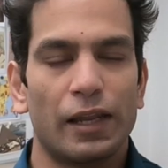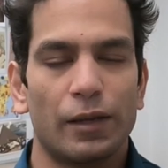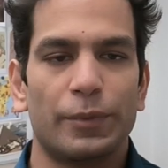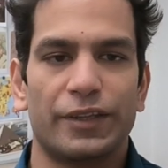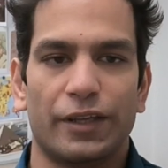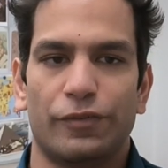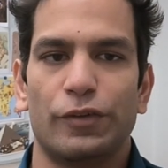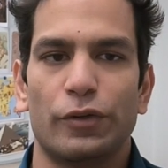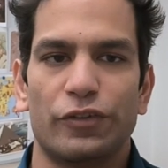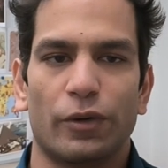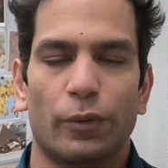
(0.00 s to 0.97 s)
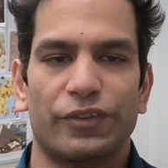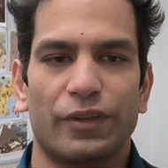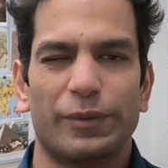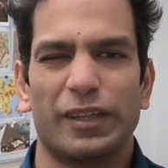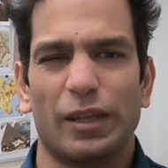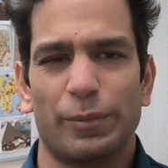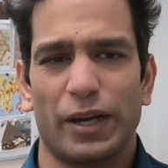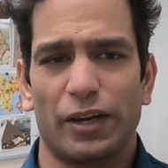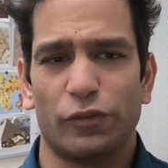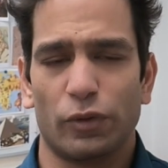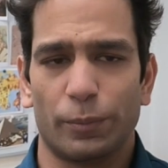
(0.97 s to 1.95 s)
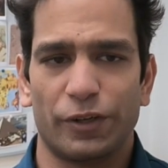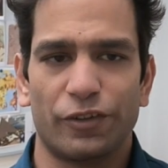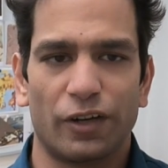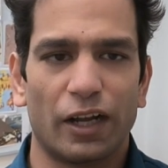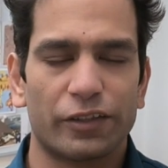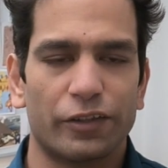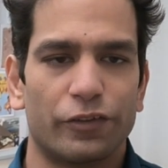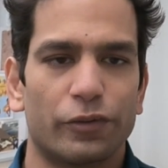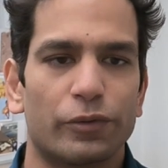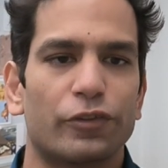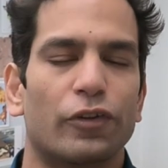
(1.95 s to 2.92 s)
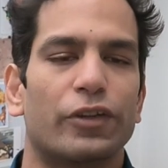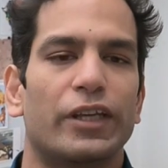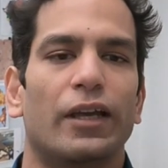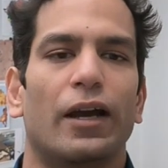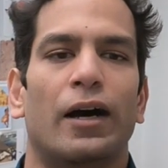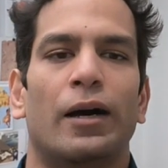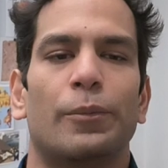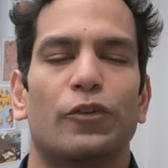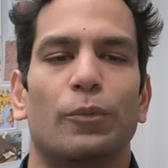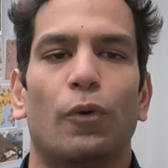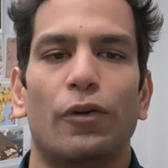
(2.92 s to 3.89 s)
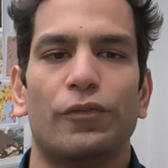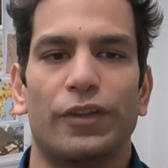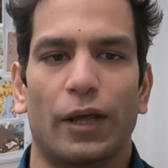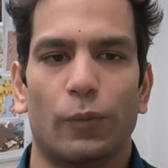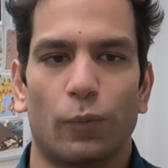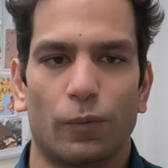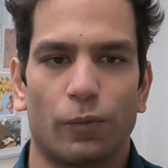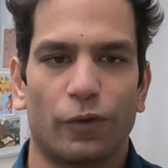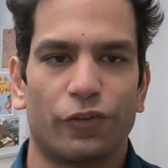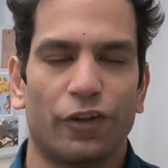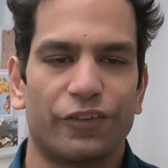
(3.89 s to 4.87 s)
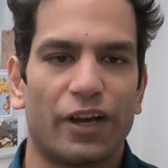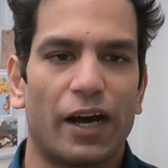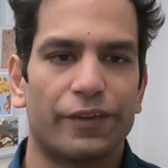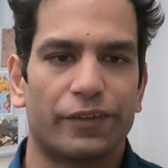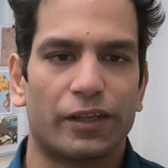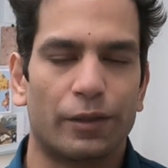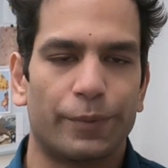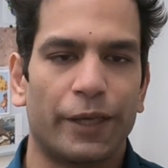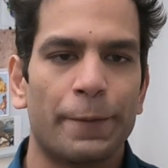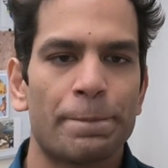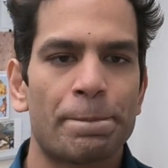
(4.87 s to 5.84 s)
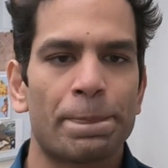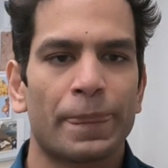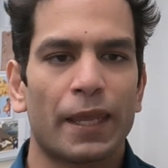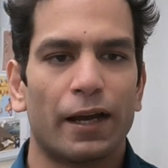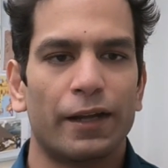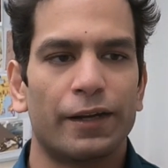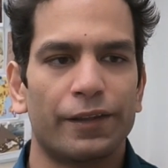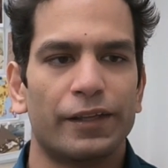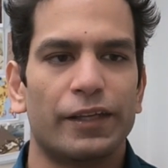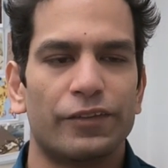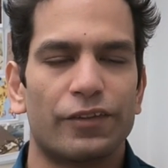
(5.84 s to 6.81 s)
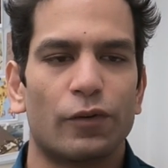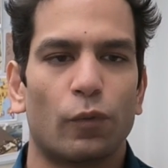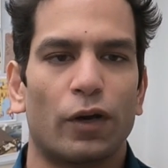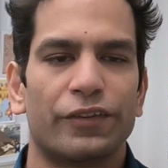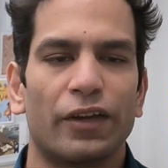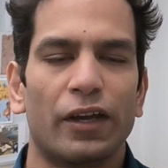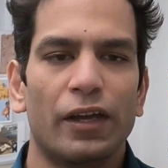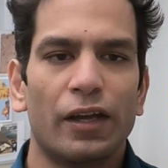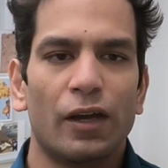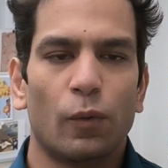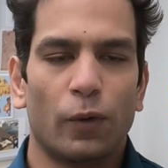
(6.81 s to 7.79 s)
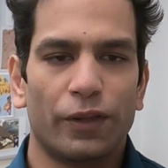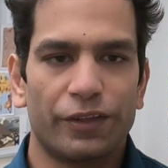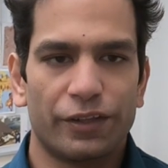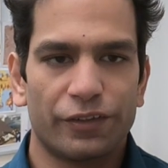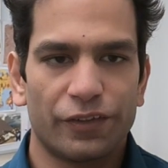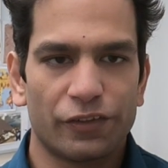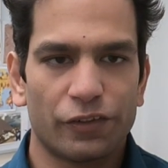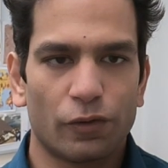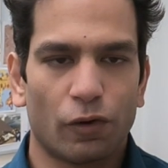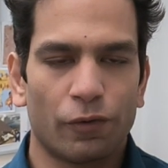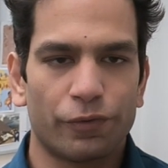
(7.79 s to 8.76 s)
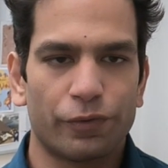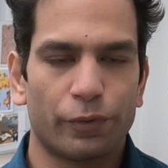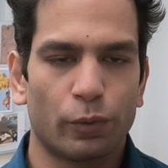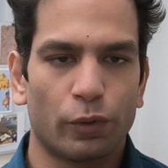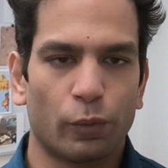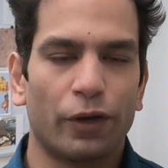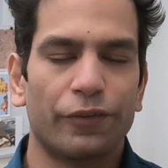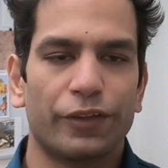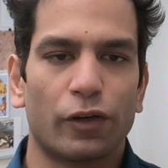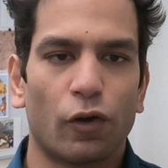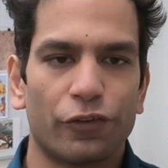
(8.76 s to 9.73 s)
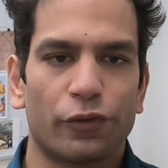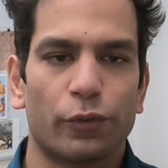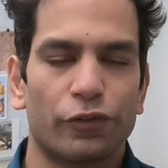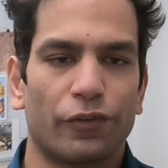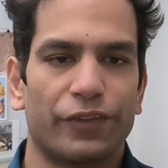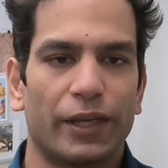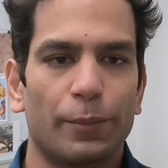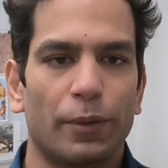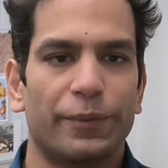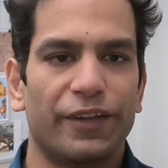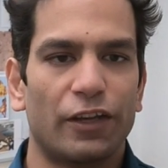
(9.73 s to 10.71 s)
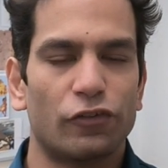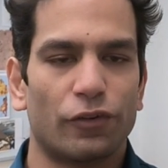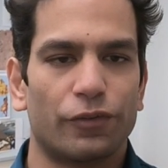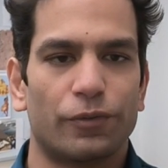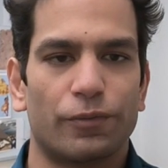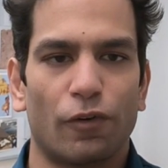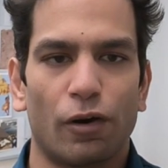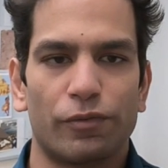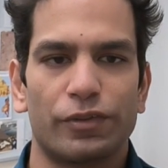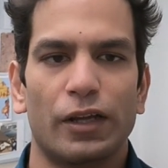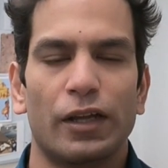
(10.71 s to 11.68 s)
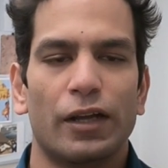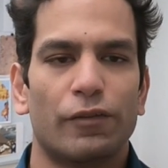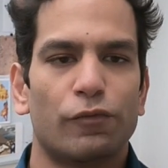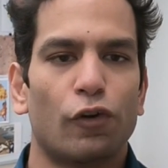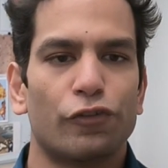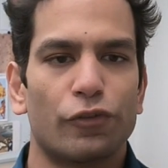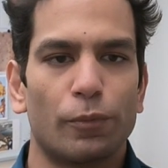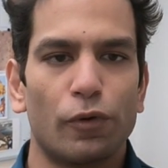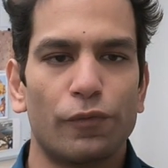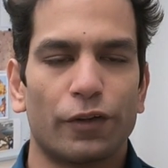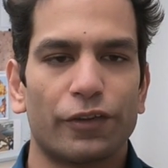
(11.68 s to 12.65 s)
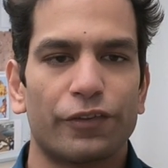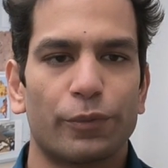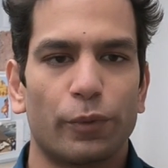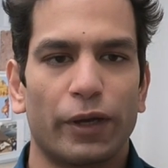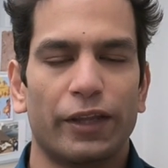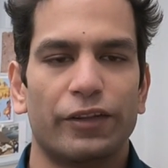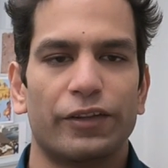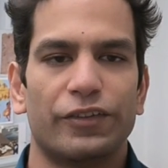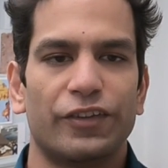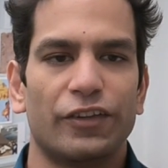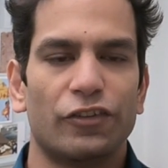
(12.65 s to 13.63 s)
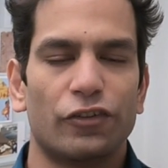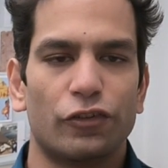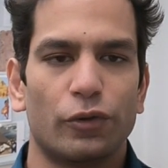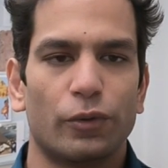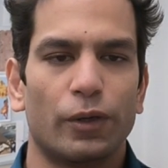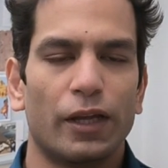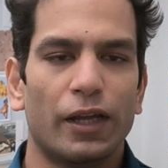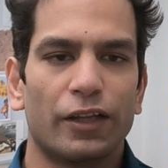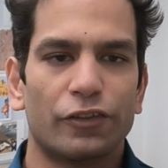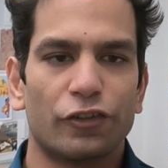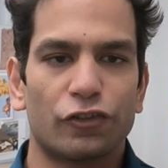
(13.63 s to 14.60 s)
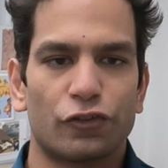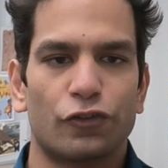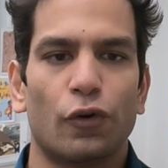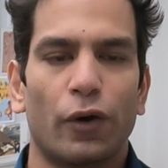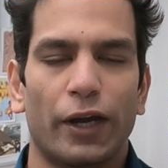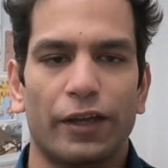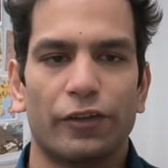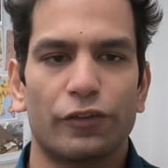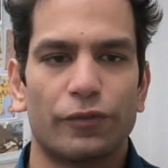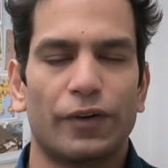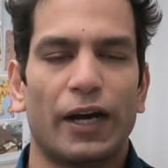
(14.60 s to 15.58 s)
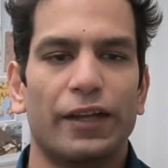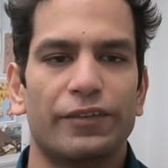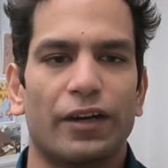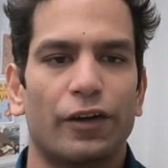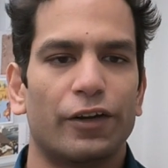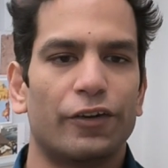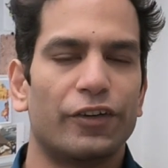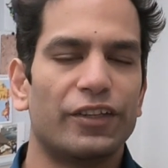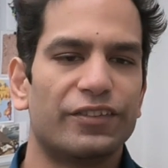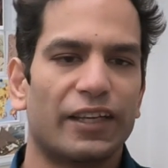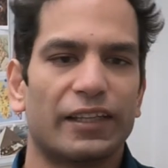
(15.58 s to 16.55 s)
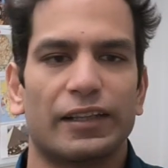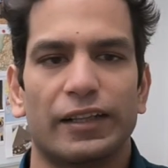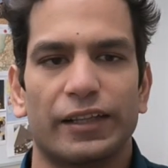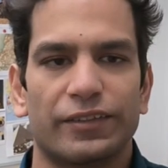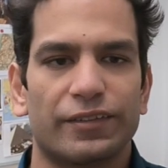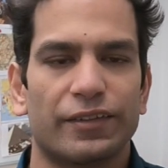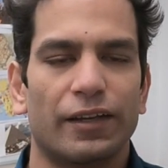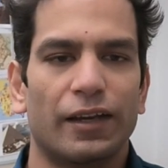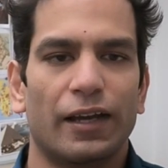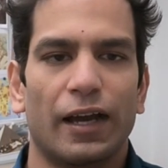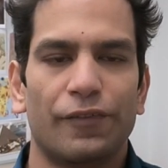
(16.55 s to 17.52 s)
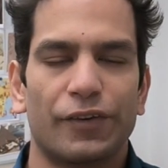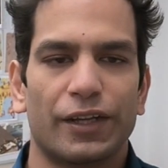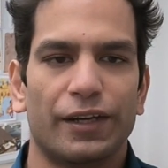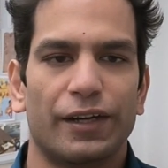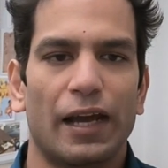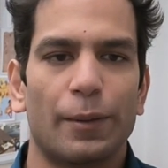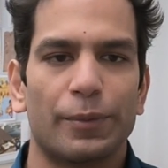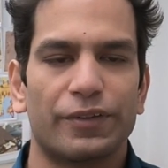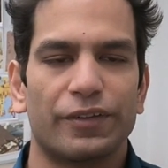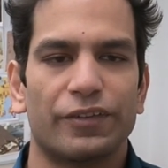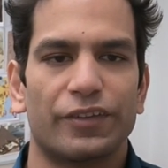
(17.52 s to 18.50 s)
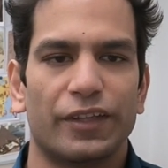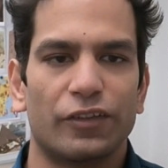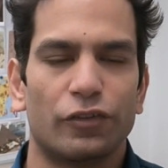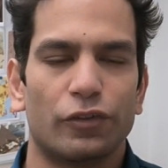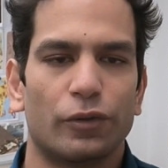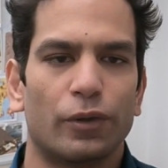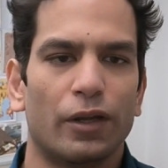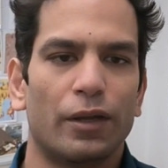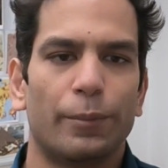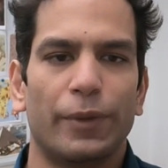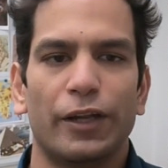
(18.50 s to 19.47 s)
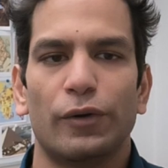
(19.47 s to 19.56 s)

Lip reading: future was something that parents were a bit reluctant to, so the support for that was not as high as it could be. Another instance was when the decision of, or one of the consequences of the implementation of forced removals, where the decision to destroy Sophiatown and resettle its African inhabitants into meadowlands in